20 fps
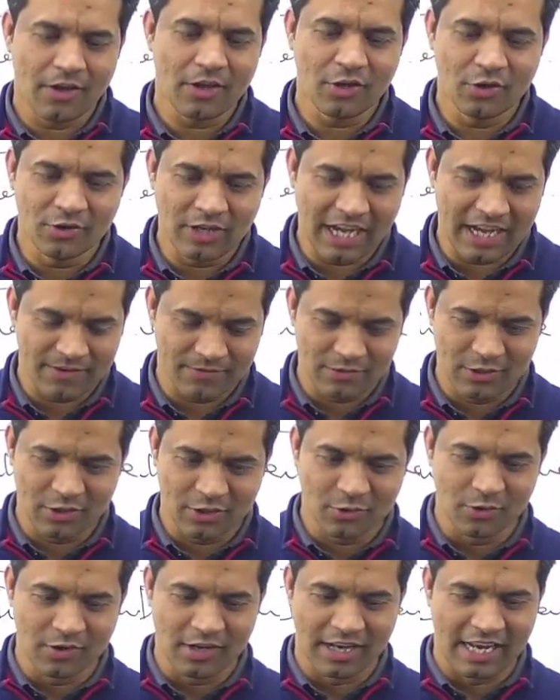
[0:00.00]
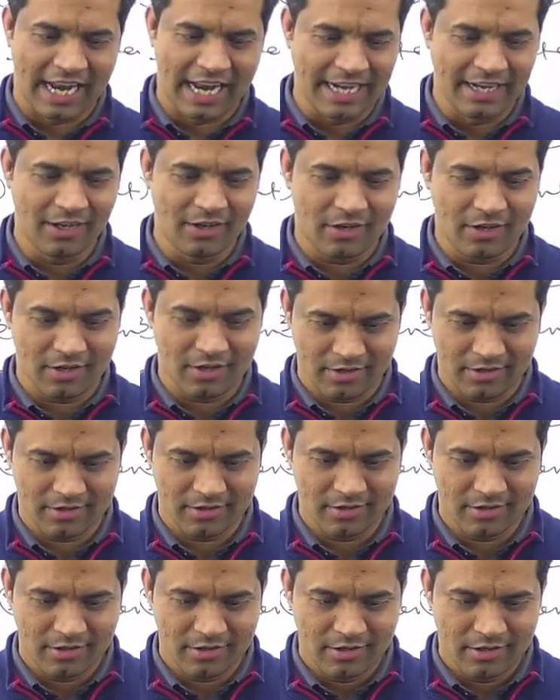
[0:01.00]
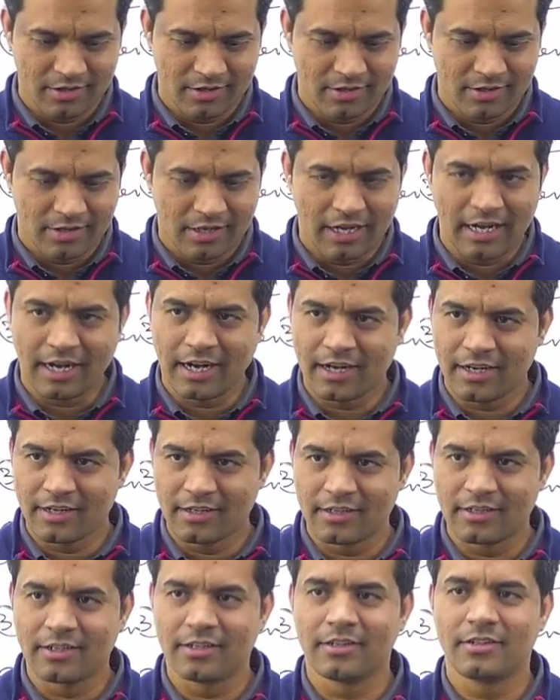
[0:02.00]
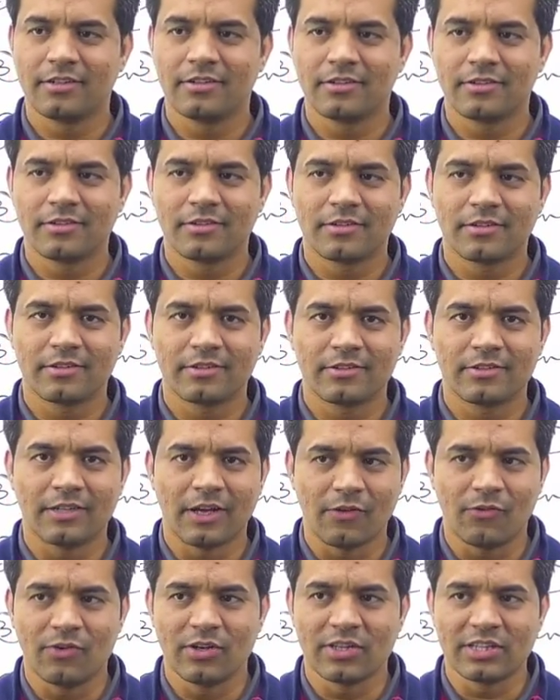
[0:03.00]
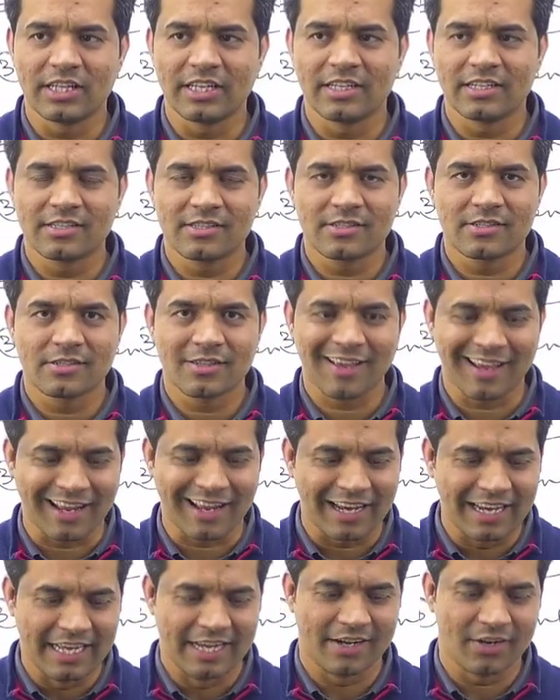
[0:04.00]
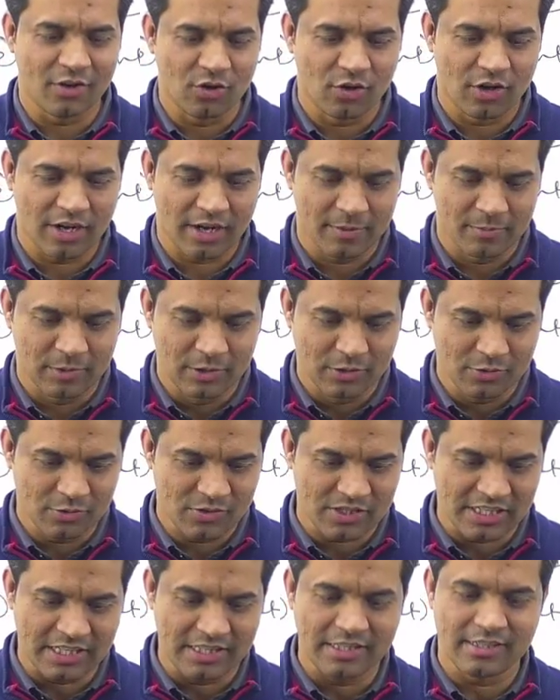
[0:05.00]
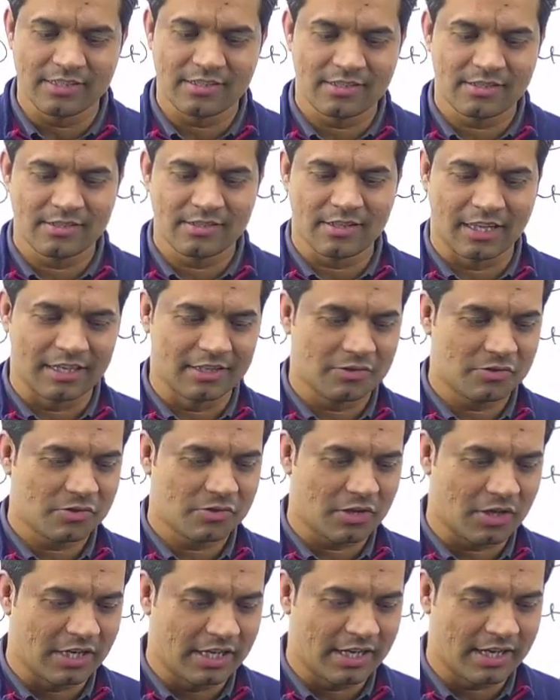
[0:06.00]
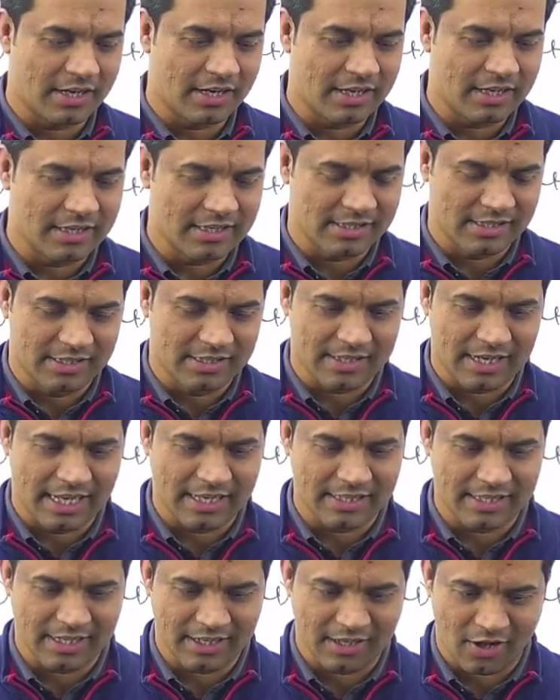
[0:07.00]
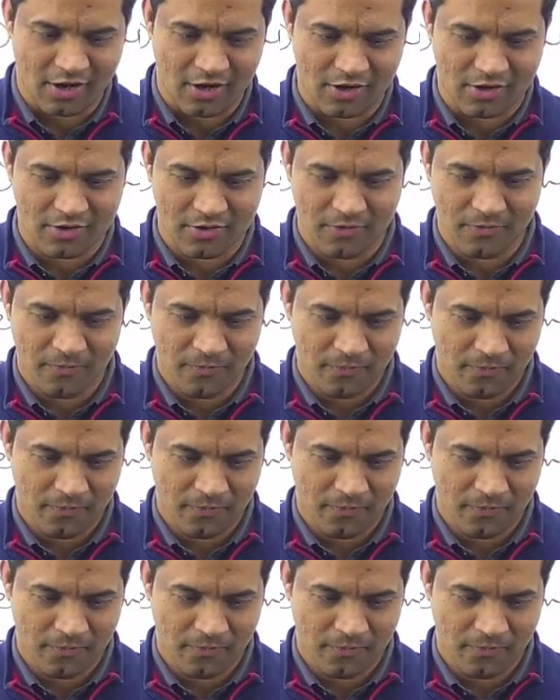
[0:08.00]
you have the good light and everything is clear, you are able to see these things clearly. Is it like that or not?